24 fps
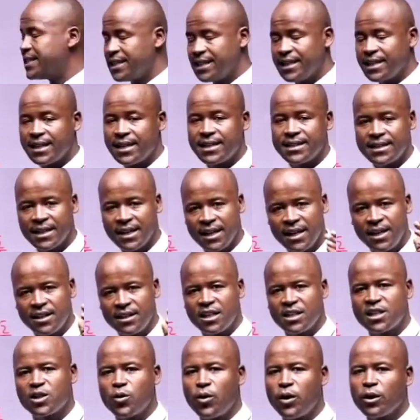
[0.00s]
here, is
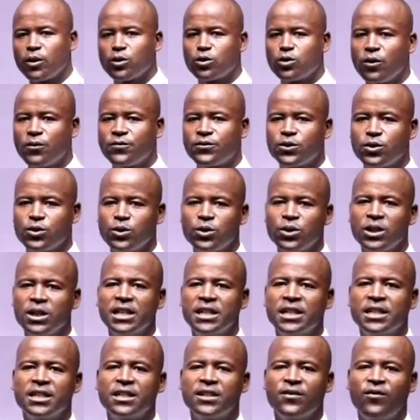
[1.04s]
the square root of 2
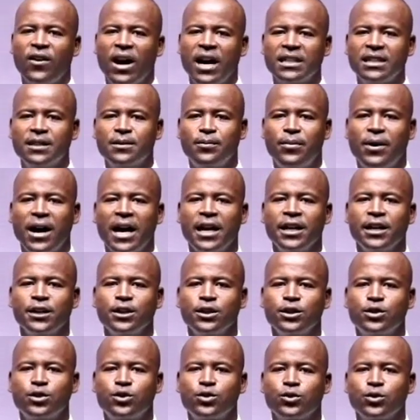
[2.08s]
divided by
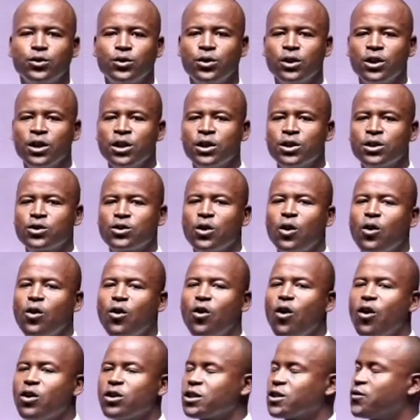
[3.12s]
2. So
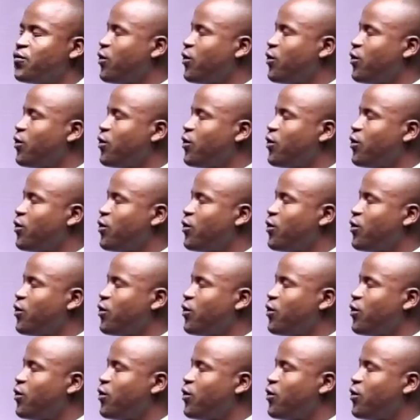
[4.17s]
cos